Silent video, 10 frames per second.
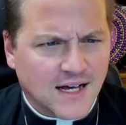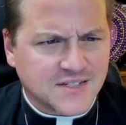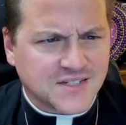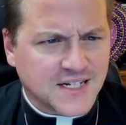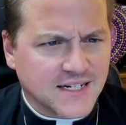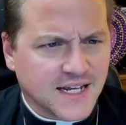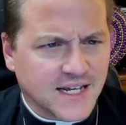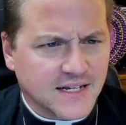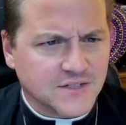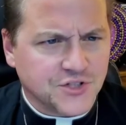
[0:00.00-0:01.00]

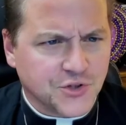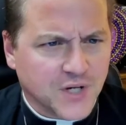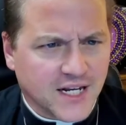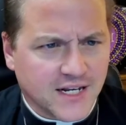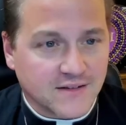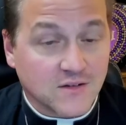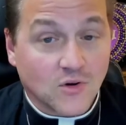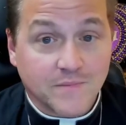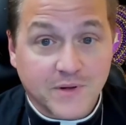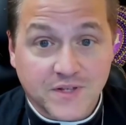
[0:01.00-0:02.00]
Cindy, Judy, the
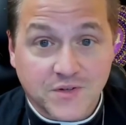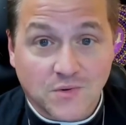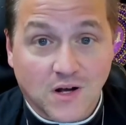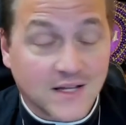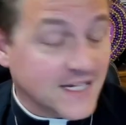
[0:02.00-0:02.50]
Lord be with you all.